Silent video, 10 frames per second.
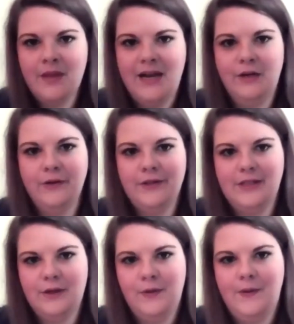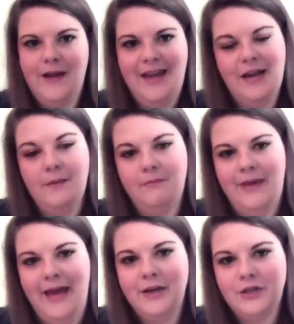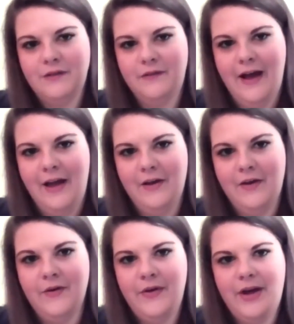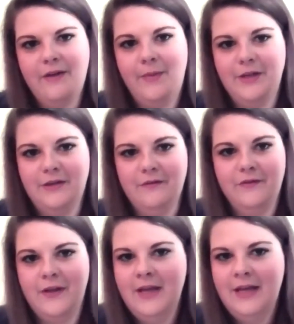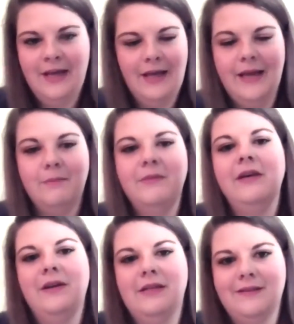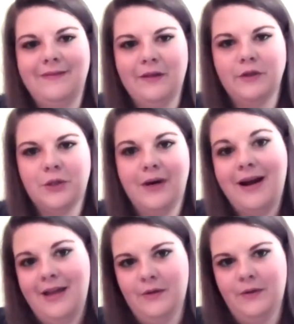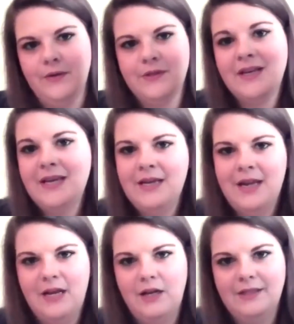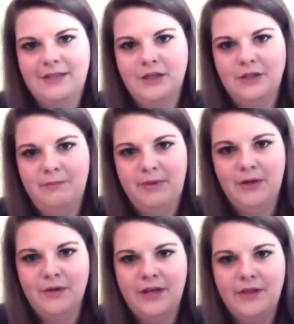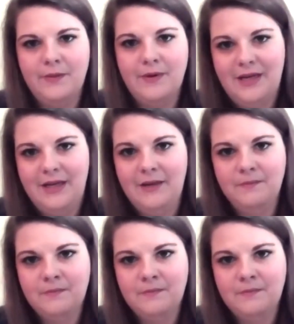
And it'll just create a mesh file of a bunch of like millions of little triangles. And it'll essentially build a 3D